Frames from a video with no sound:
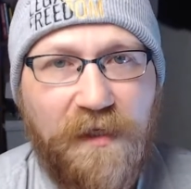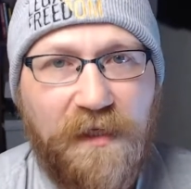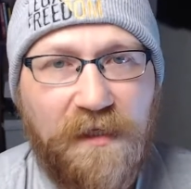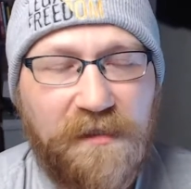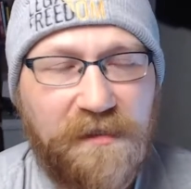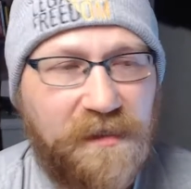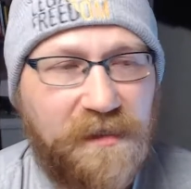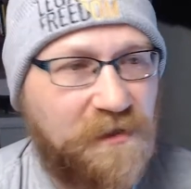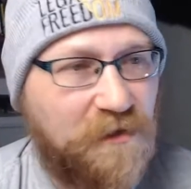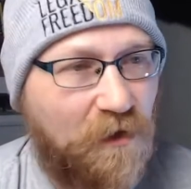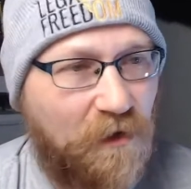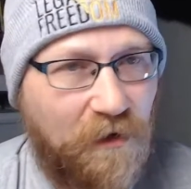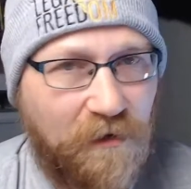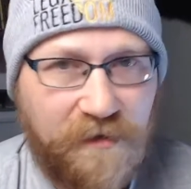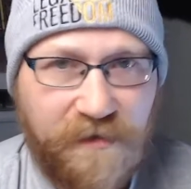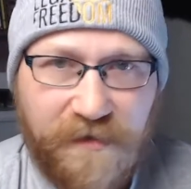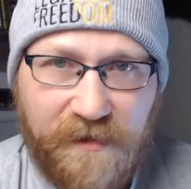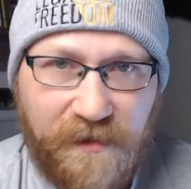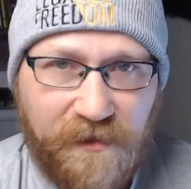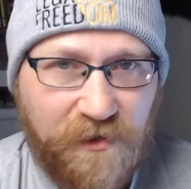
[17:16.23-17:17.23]
because it's
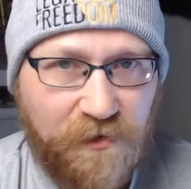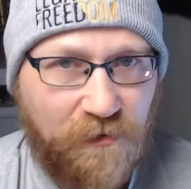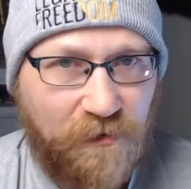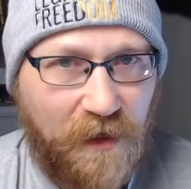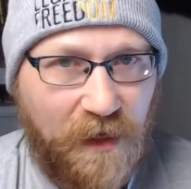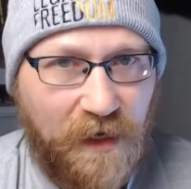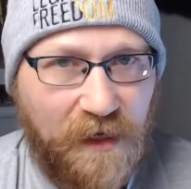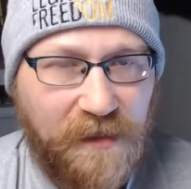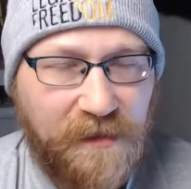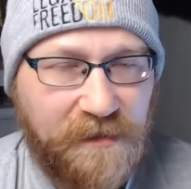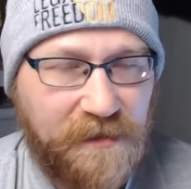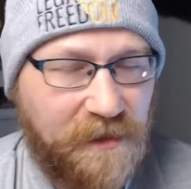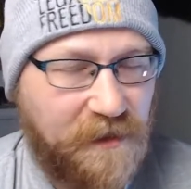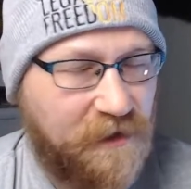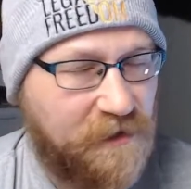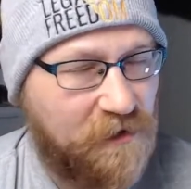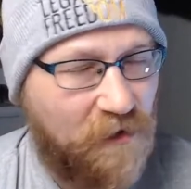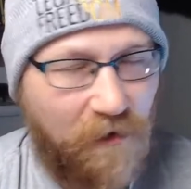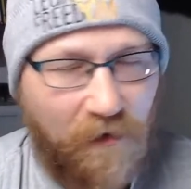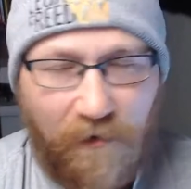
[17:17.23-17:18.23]
all centralized
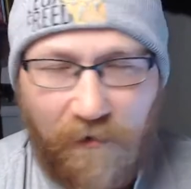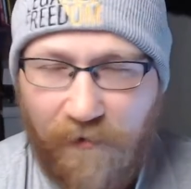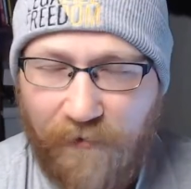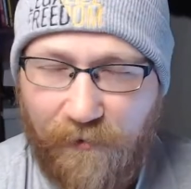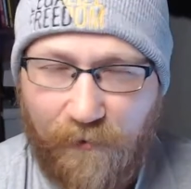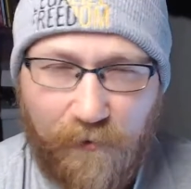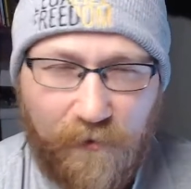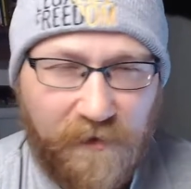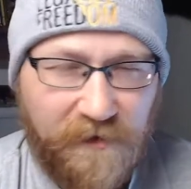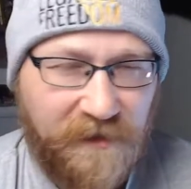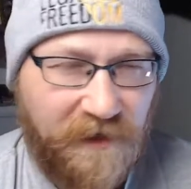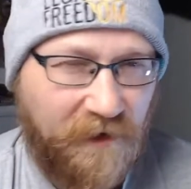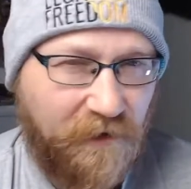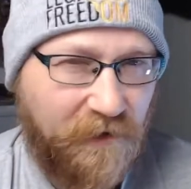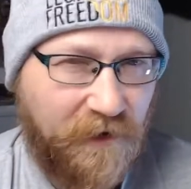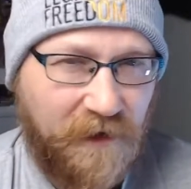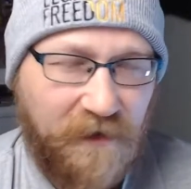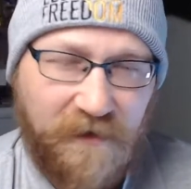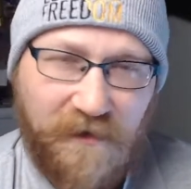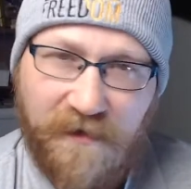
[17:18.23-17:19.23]
and it's all
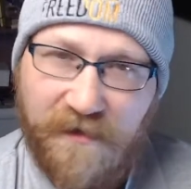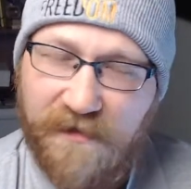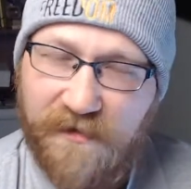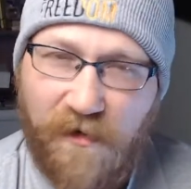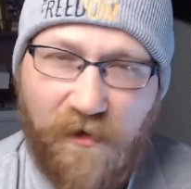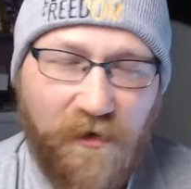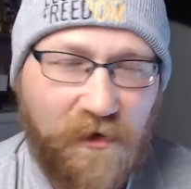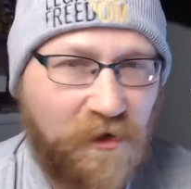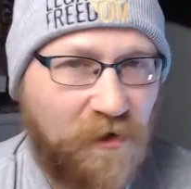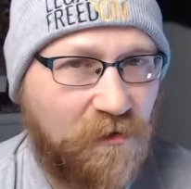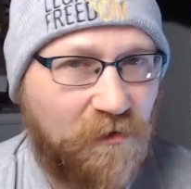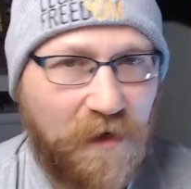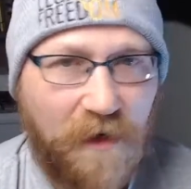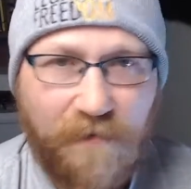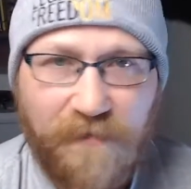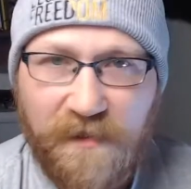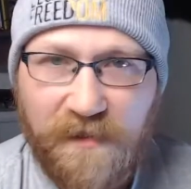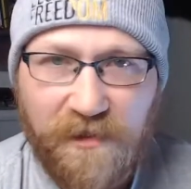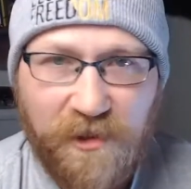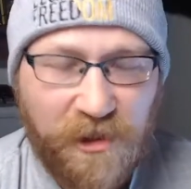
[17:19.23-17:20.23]
authoritarian and it's all
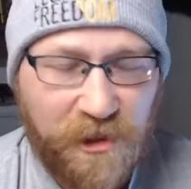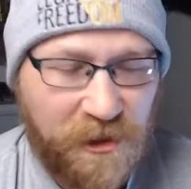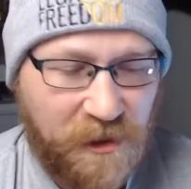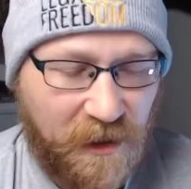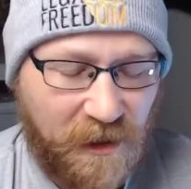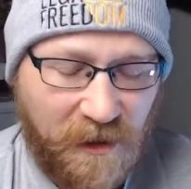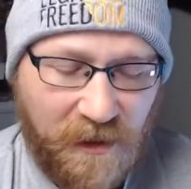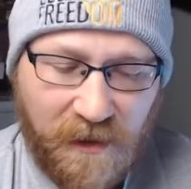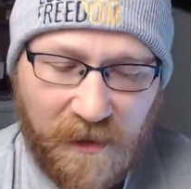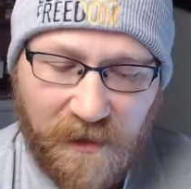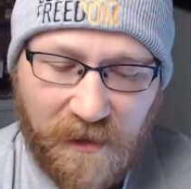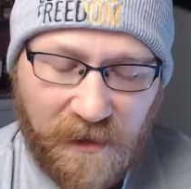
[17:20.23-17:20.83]
corrupt as shit,